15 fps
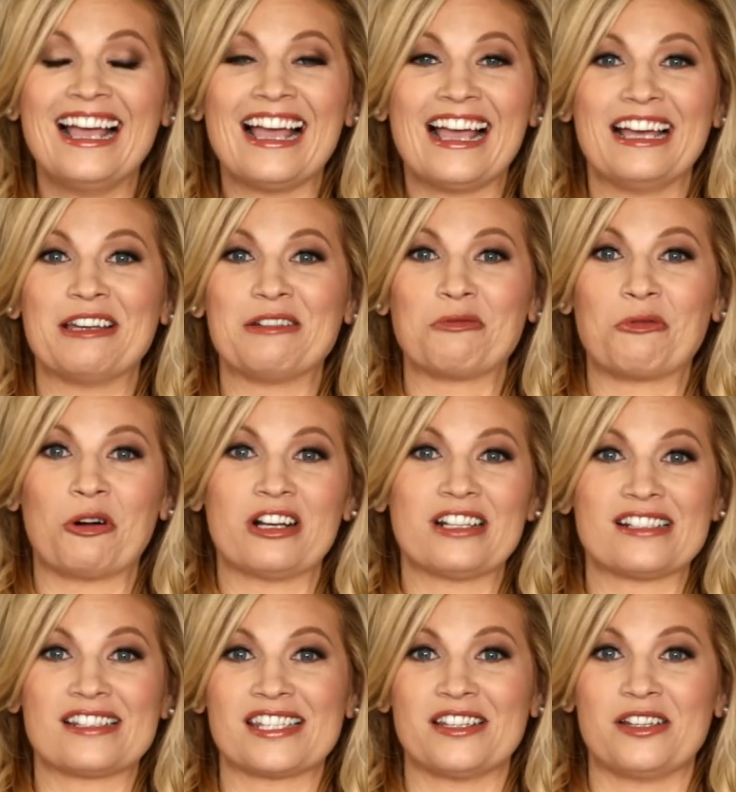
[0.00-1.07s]
and
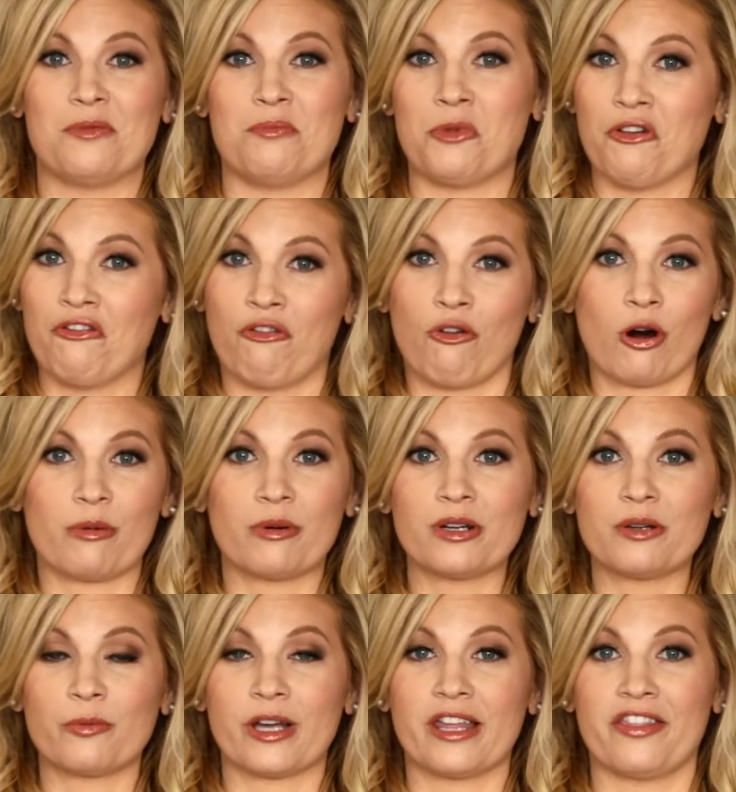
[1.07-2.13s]
wanted to move
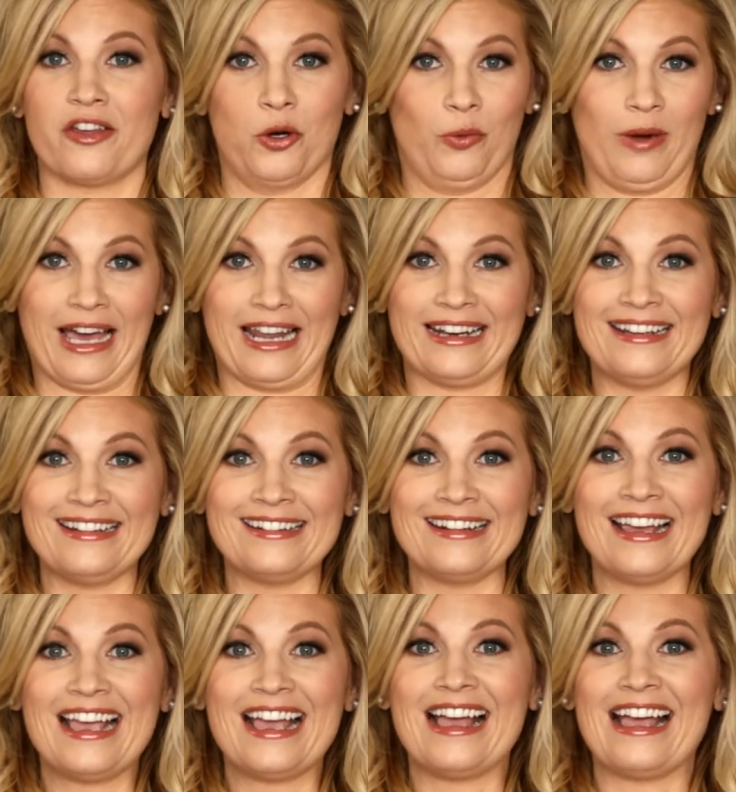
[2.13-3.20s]
forward with a wedding,
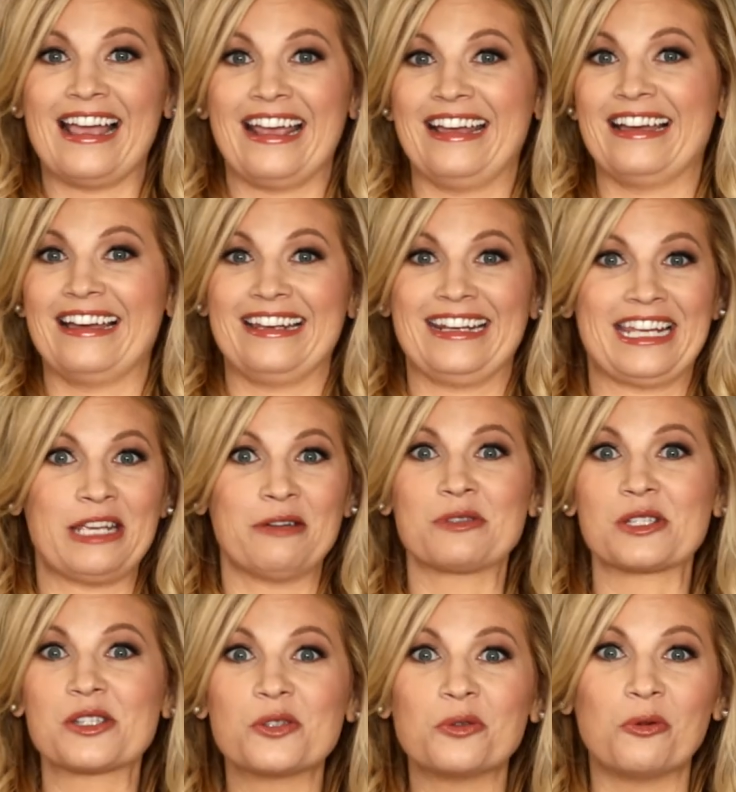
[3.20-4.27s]
and he
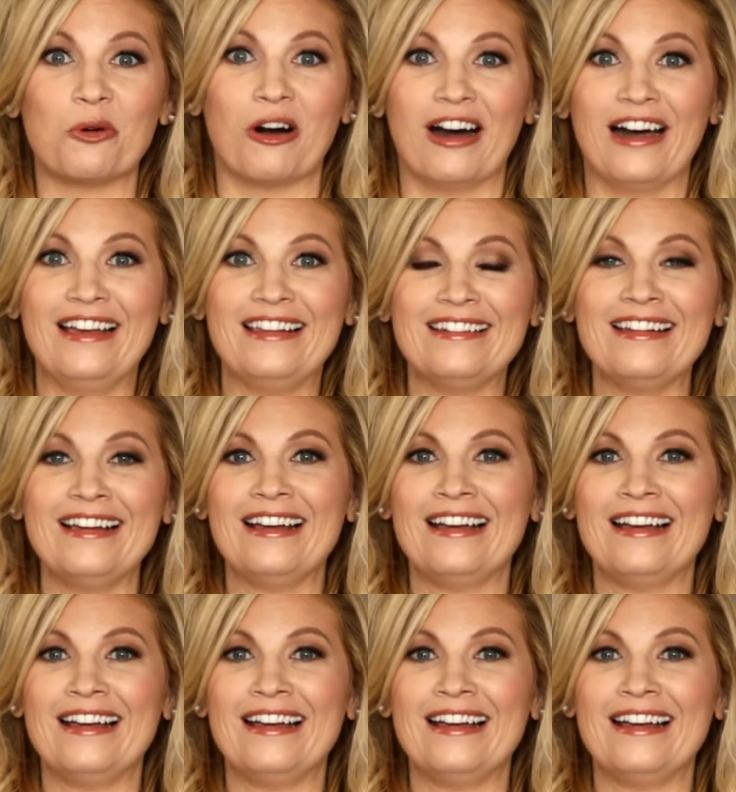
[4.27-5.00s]
was the one.